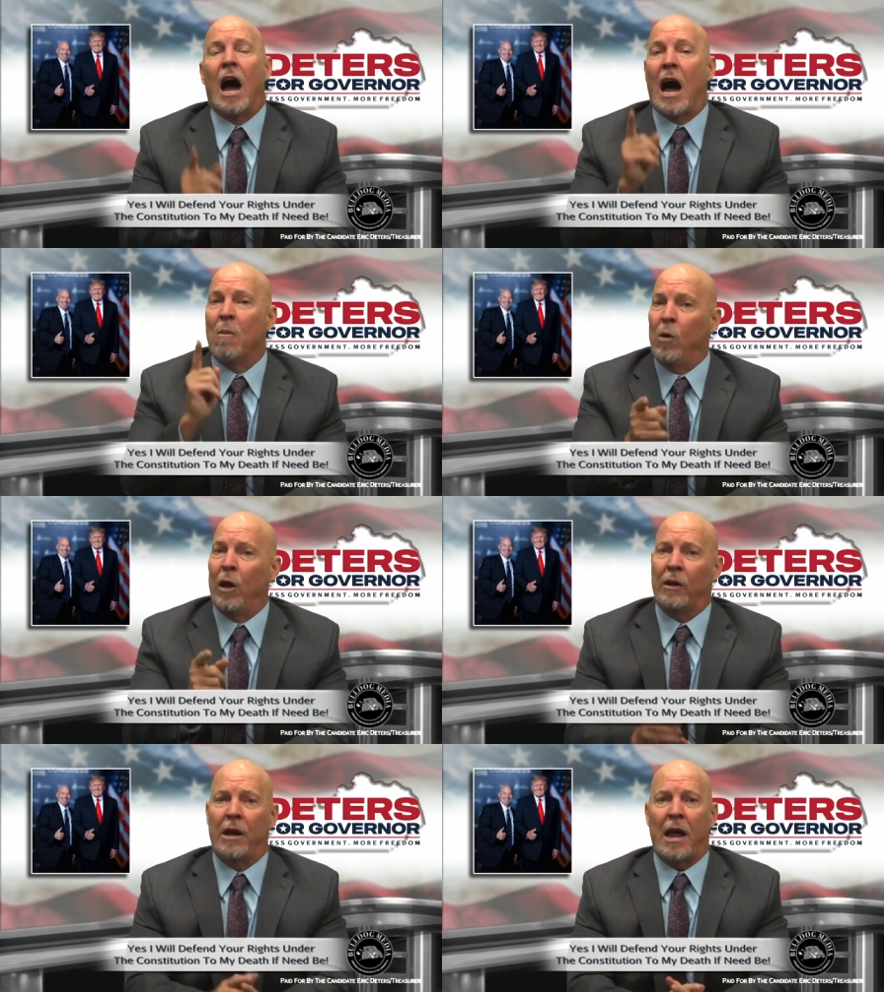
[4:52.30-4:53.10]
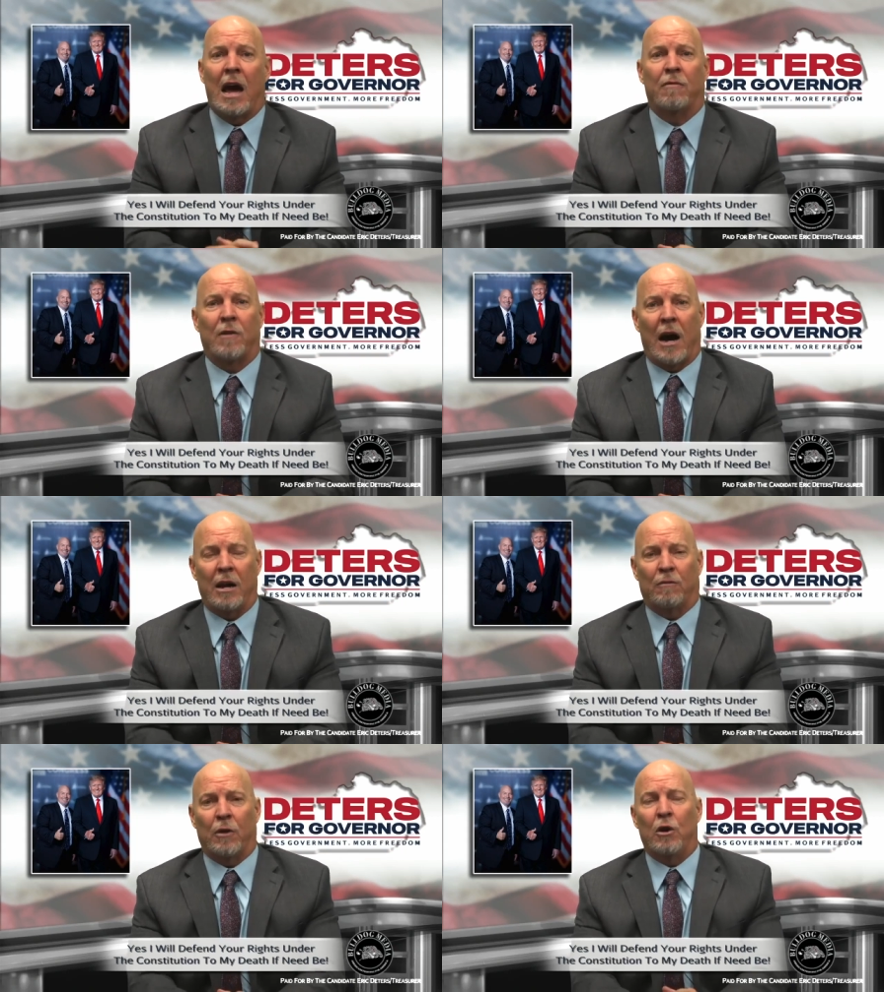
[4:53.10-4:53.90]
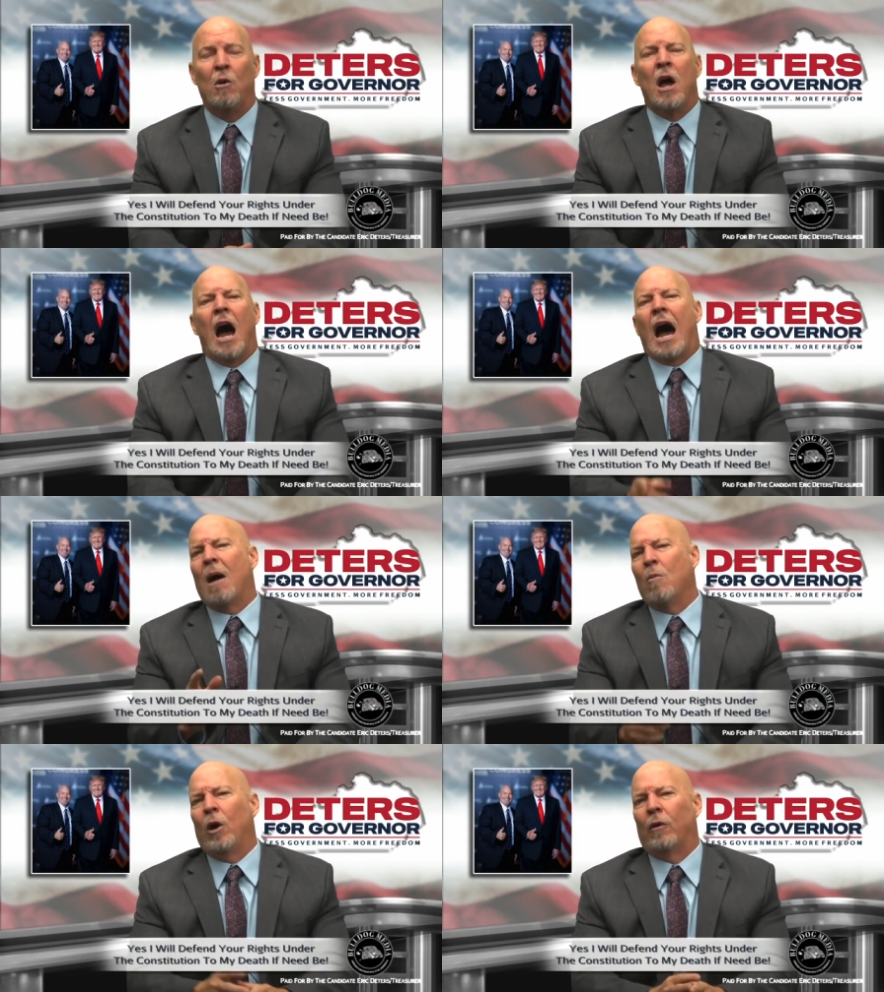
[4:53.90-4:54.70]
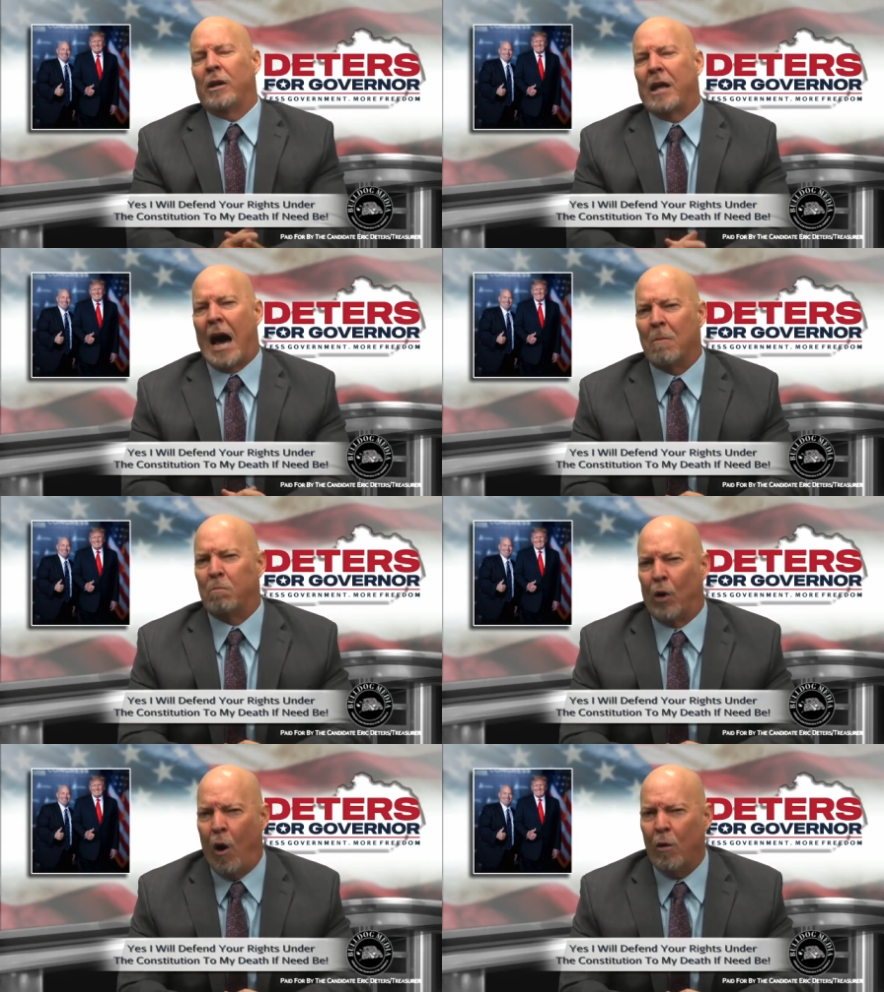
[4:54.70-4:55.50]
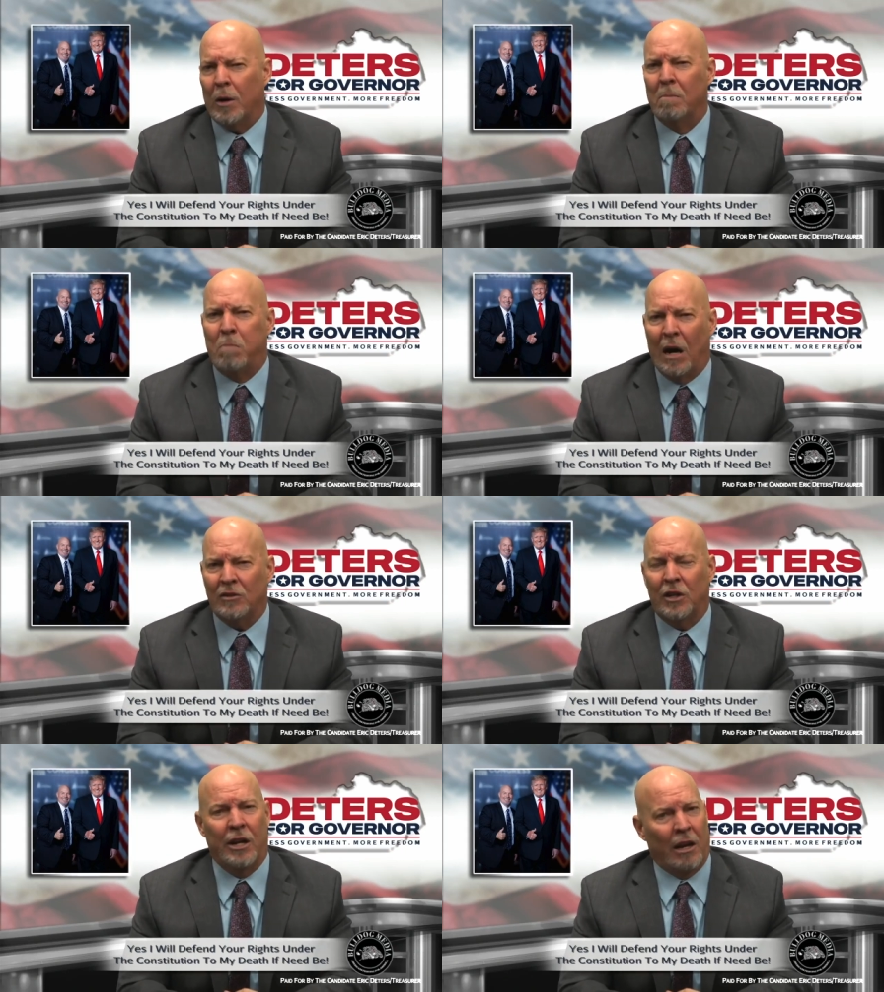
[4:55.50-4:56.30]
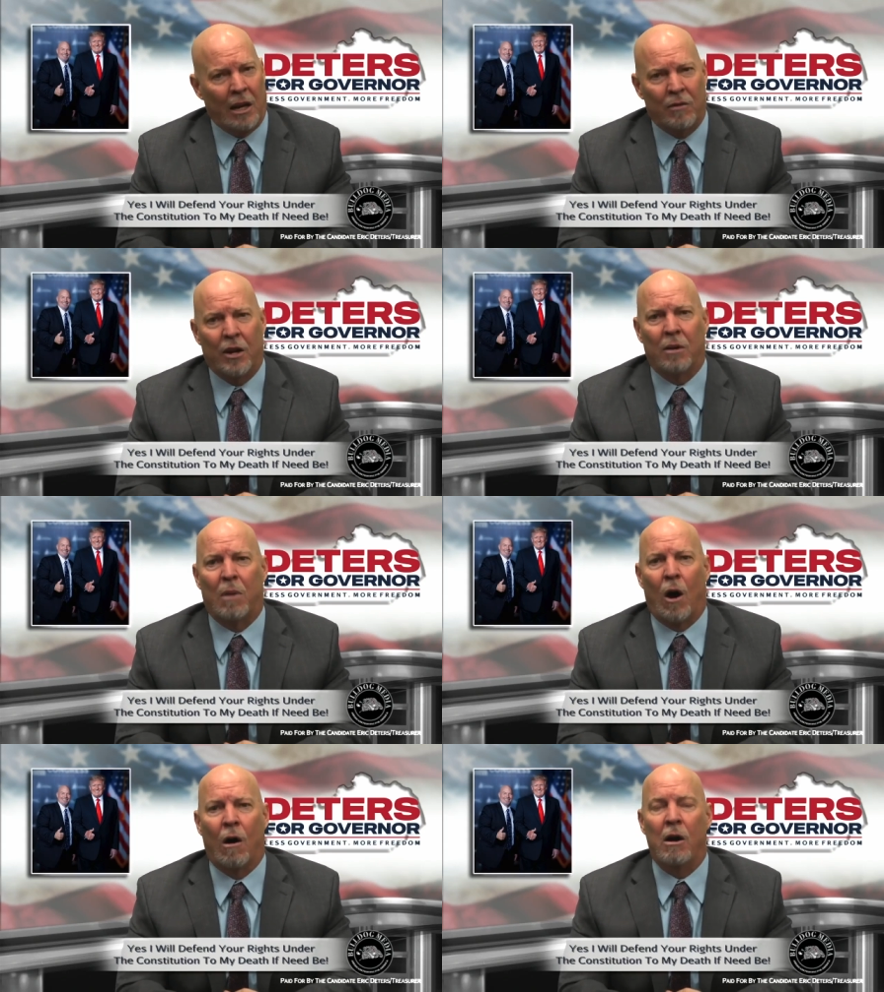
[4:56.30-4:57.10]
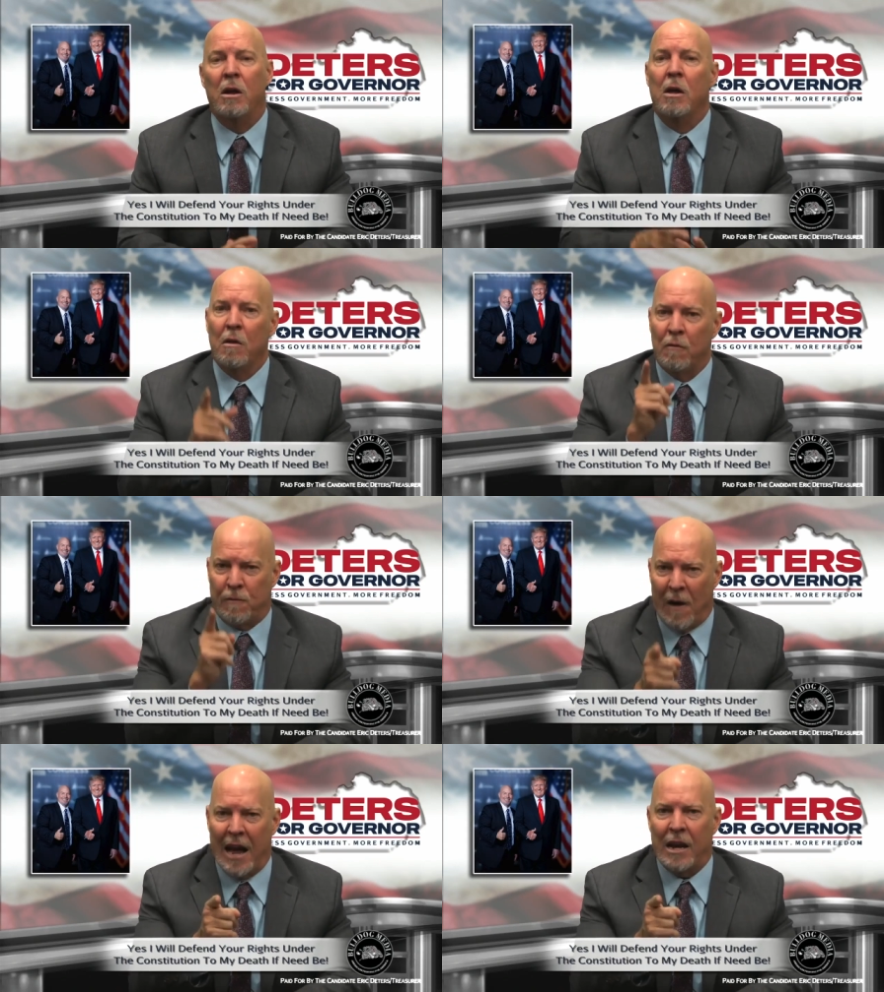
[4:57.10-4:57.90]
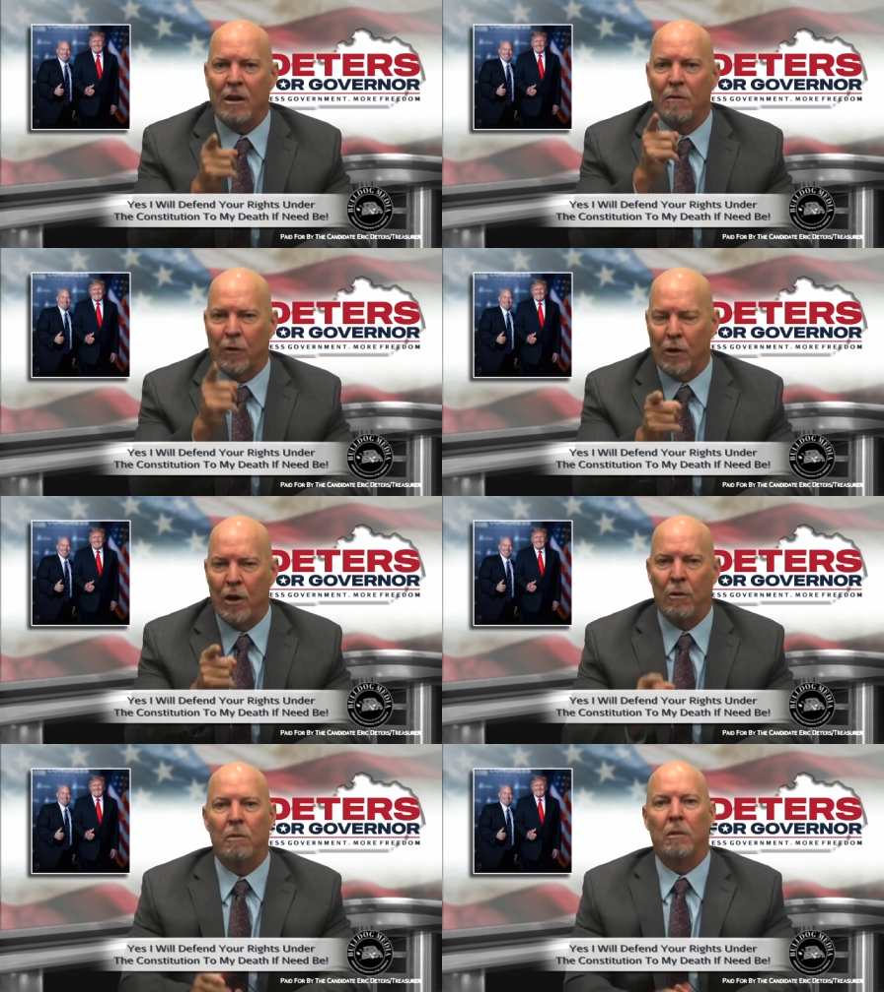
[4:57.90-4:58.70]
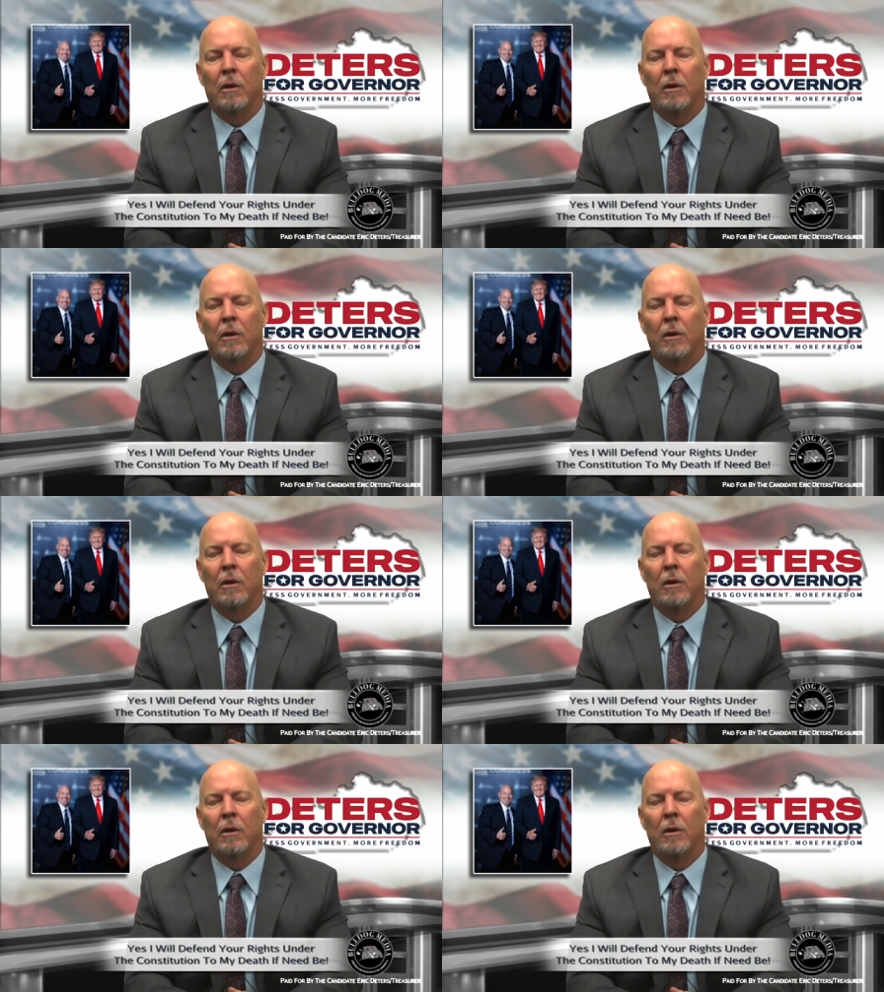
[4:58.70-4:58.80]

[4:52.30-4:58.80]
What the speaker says: I'm willing to die fighting for you. I'm willing to die broke, busted, and living in a barn, fighting for you.